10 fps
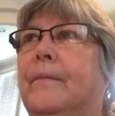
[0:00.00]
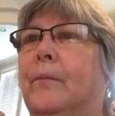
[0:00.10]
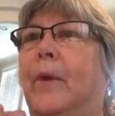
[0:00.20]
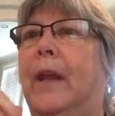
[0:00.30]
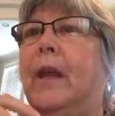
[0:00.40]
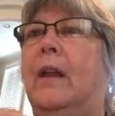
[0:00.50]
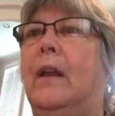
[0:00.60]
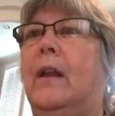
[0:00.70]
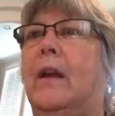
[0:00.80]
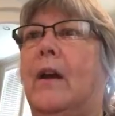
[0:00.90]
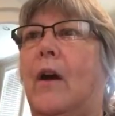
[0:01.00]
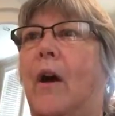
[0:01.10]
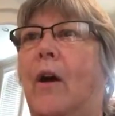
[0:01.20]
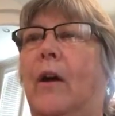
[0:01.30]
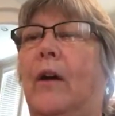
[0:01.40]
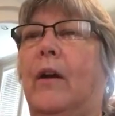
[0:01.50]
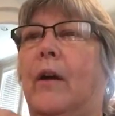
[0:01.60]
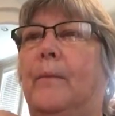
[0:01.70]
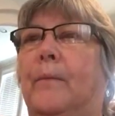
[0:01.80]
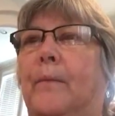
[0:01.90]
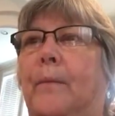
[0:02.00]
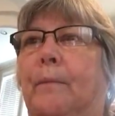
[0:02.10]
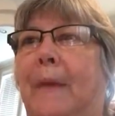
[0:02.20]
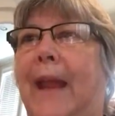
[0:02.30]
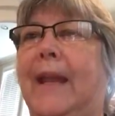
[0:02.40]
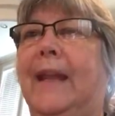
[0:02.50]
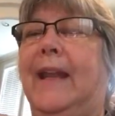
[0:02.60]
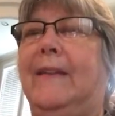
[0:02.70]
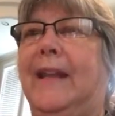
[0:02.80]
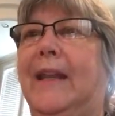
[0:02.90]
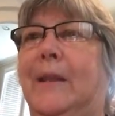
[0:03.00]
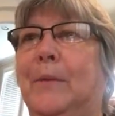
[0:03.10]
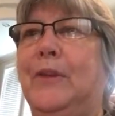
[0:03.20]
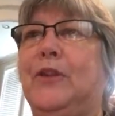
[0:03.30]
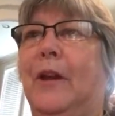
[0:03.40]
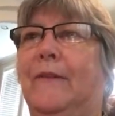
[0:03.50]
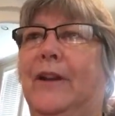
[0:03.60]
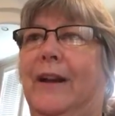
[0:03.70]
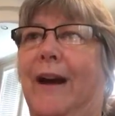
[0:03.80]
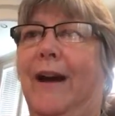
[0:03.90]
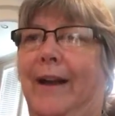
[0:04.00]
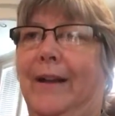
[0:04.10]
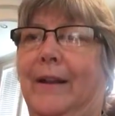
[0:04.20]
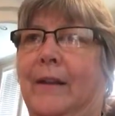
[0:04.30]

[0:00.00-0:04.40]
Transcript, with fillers: we are made in the image of God.